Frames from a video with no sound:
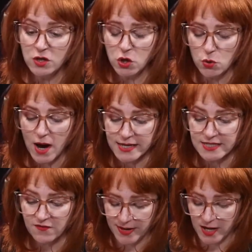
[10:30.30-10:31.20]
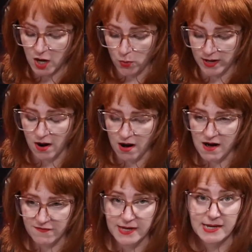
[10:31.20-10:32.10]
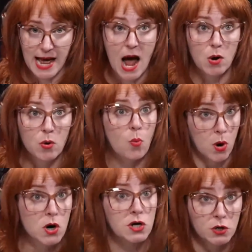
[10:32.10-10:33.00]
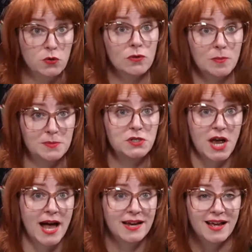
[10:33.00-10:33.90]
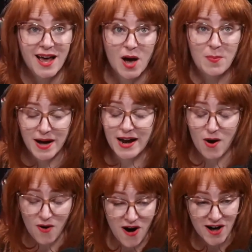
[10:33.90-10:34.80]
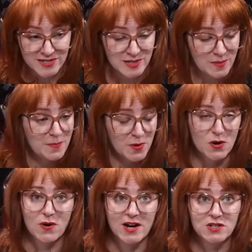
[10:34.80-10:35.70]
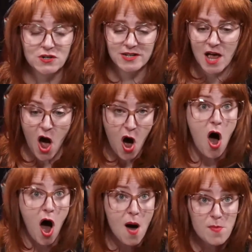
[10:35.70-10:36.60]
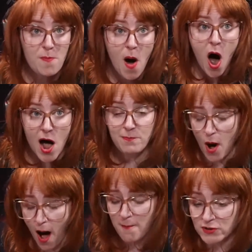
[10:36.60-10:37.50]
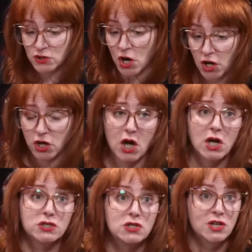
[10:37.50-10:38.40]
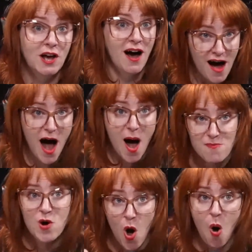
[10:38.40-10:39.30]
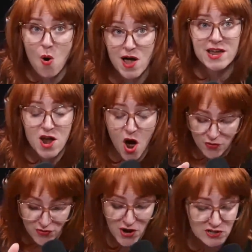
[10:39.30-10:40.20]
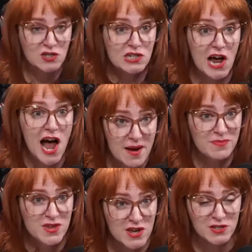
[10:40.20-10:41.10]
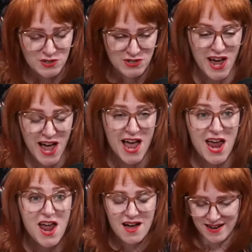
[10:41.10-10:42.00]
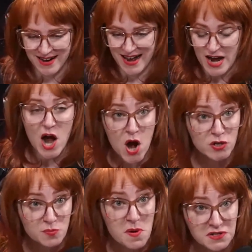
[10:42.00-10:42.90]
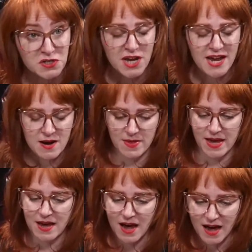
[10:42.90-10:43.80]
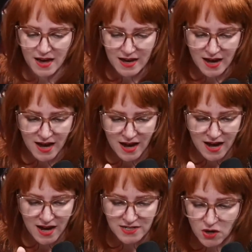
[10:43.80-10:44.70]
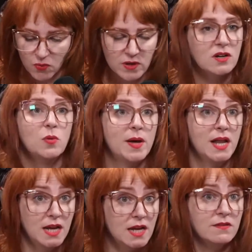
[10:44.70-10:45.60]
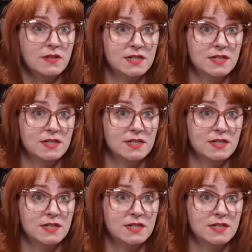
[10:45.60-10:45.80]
you guys have been going off in our work group chat about how awesome Bert Kreischer is. I bought my tickets. I'm going this time, this day. Here's my seat. I'm like, I don't want to know about any of this.